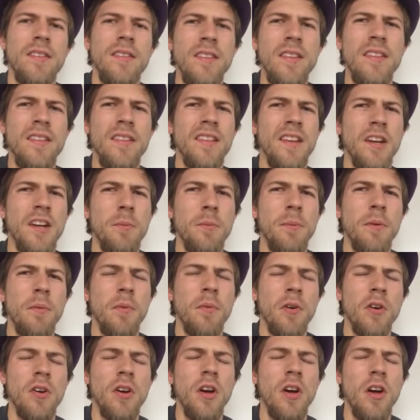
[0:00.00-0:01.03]
It's a little bit
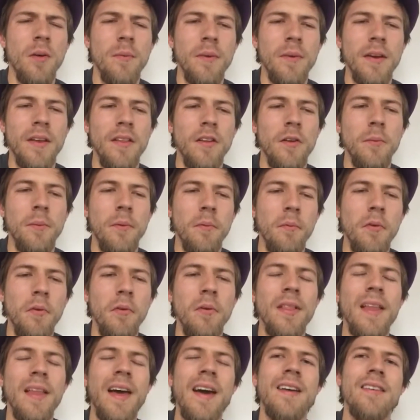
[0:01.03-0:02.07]
more calming, a little bit more
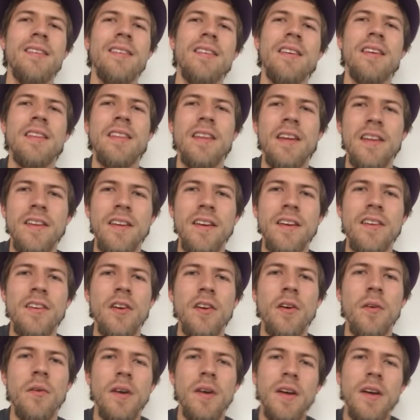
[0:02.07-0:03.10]
relaxing now that I
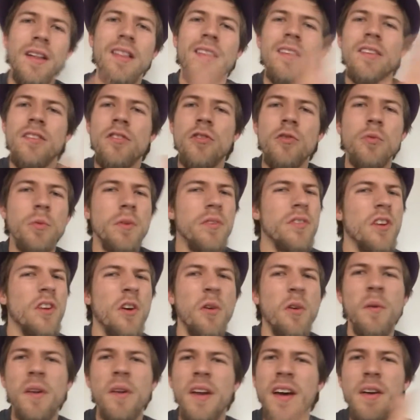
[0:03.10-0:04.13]
know this is what's
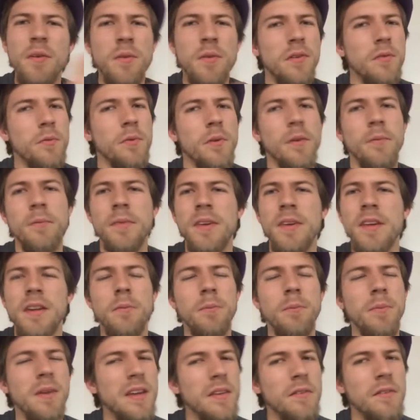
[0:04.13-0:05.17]
going on, this is where I'm going to
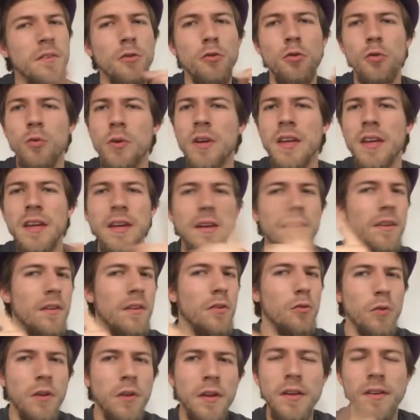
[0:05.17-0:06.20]
be. I'm going to go here, then
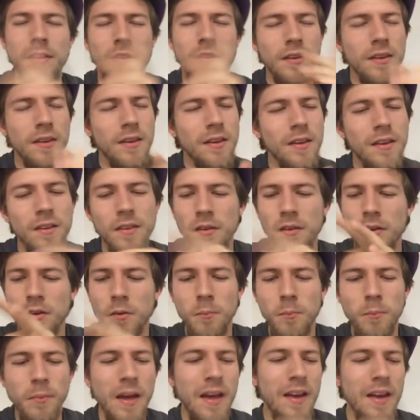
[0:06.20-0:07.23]
here, then
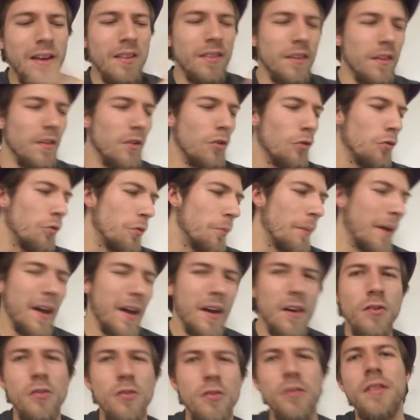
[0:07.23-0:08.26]
come back, and then go to my
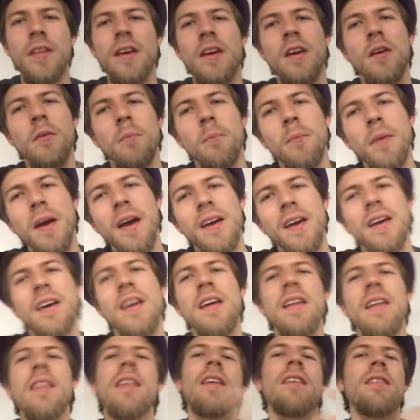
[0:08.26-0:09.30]
house, and then come back,
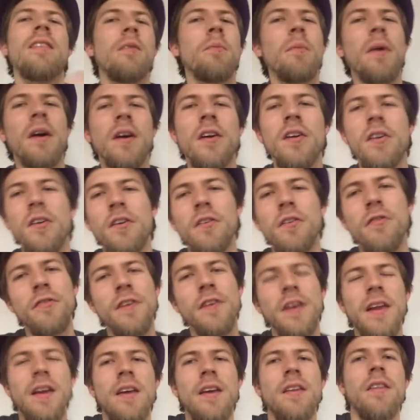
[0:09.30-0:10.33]
then see my
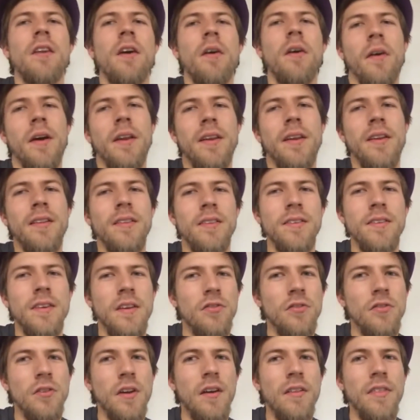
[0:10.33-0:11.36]
girlfriend. No, I didn't
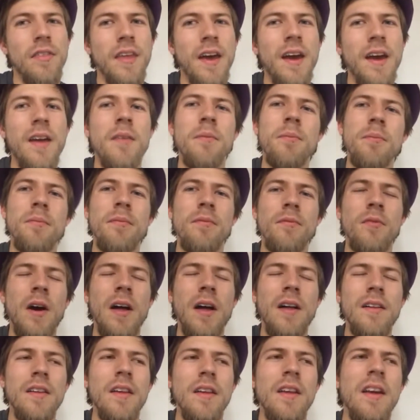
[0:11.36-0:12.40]
schedule out that.
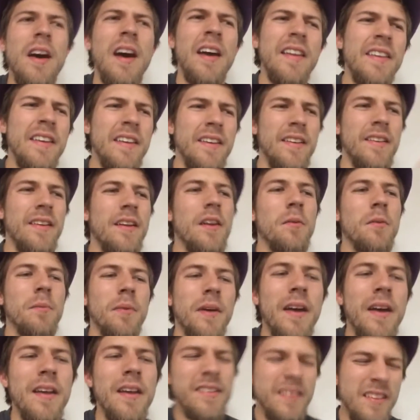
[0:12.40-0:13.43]
Well, I did a little
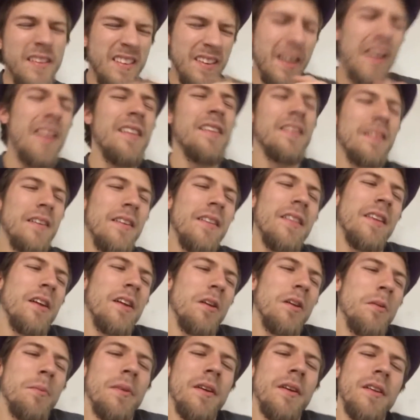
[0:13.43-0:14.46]
bit. I did a
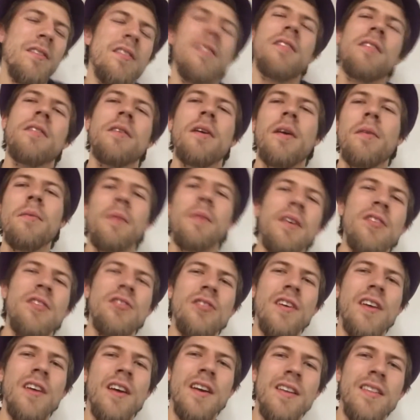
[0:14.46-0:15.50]
little bit, just so I made
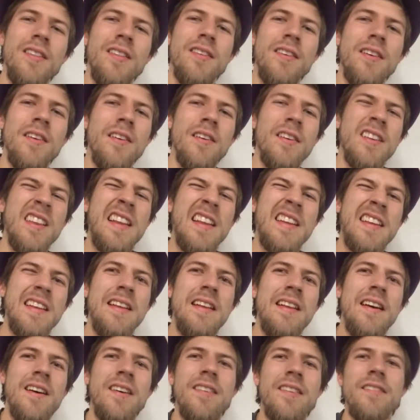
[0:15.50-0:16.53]
sure that I could see
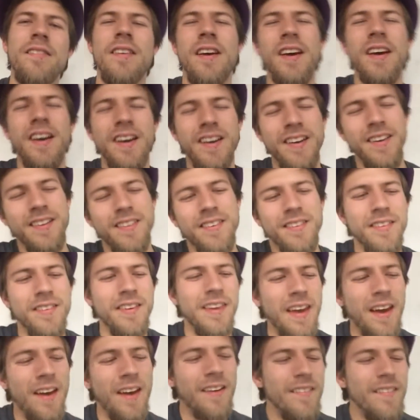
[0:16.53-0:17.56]
her. So
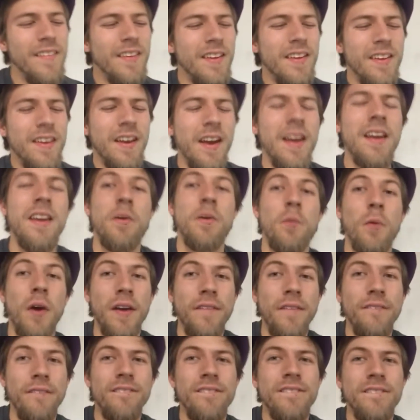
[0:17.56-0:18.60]
yeah.
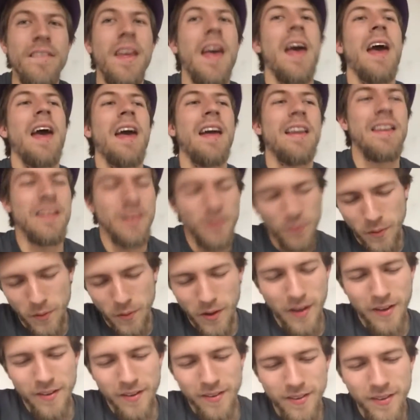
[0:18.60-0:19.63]
Anyway.
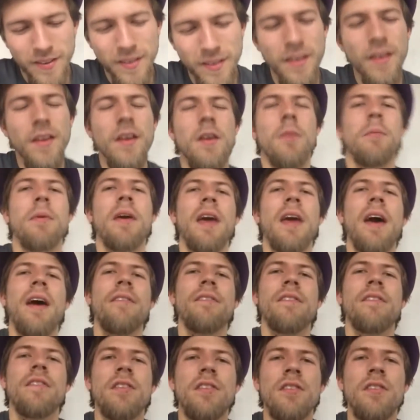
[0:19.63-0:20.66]
But yeah,
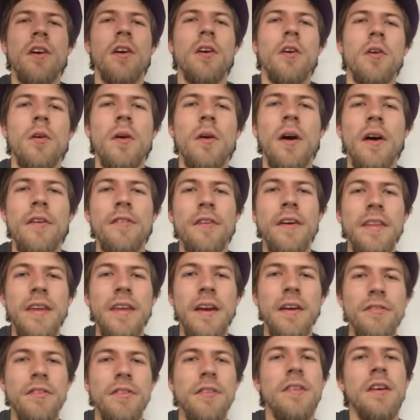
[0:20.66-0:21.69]
so I finally
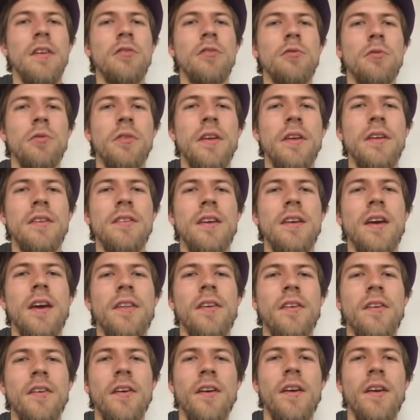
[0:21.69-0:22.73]
have the schedule thing
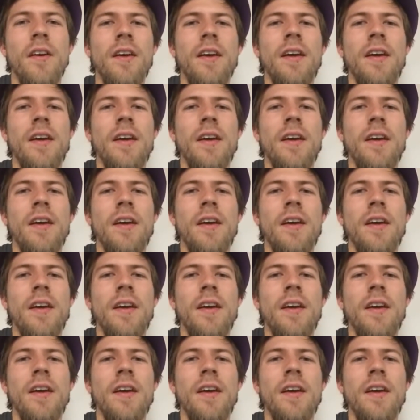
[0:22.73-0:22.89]
together.